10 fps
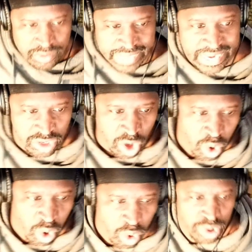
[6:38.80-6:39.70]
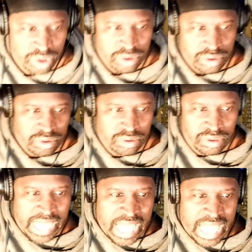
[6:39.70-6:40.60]
They know
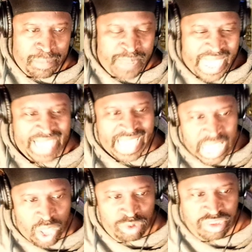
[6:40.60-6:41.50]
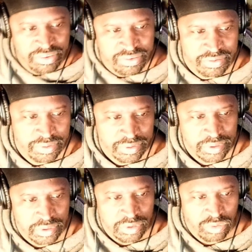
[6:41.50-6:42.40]
how they pack houses
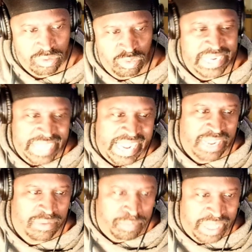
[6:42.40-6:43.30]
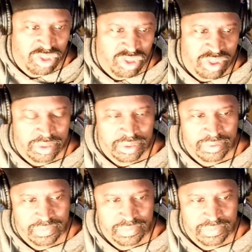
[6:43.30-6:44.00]
when they names mentioned.